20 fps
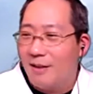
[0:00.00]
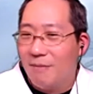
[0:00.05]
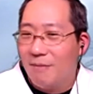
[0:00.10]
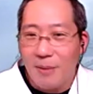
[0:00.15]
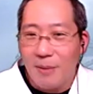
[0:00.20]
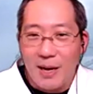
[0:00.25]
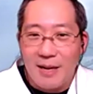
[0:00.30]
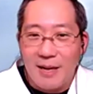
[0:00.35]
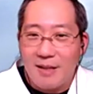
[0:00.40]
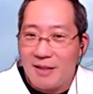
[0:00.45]

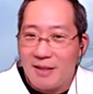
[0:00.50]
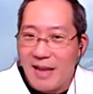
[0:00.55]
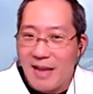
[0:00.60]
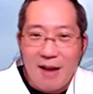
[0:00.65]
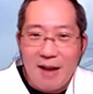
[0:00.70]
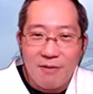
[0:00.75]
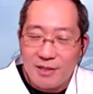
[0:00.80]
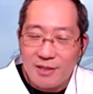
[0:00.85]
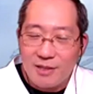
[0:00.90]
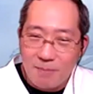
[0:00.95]
But that
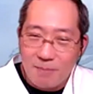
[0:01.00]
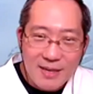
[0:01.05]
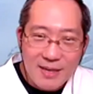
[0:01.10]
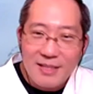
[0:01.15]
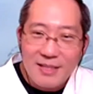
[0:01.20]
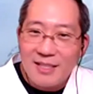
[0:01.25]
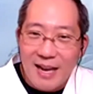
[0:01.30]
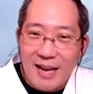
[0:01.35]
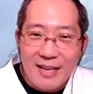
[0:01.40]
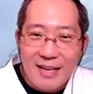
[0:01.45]
was a big
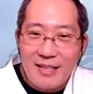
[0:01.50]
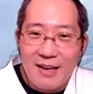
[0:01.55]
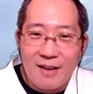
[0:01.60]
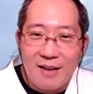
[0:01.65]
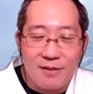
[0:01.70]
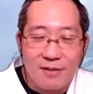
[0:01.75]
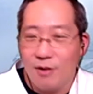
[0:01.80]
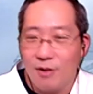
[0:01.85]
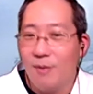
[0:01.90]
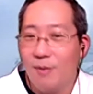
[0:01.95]
sign to
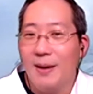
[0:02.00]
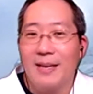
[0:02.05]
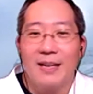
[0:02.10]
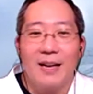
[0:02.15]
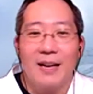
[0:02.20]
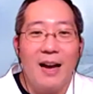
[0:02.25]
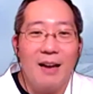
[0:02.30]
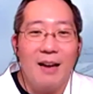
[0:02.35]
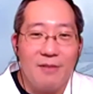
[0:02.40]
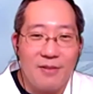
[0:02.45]
everyone. Oh my
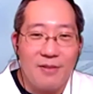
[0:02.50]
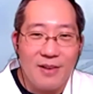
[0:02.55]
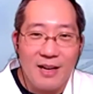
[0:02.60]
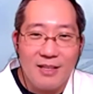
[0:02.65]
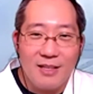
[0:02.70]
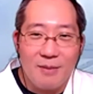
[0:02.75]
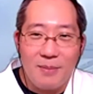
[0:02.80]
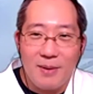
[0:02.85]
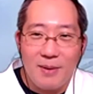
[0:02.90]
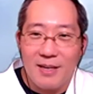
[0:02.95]
God, we've gotten
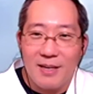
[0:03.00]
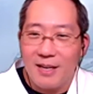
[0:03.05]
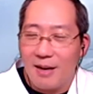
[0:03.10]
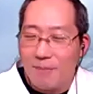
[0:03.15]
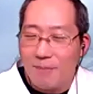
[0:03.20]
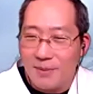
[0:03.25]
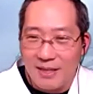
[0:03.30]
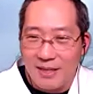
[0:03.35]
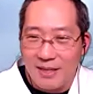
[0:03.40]
a big company.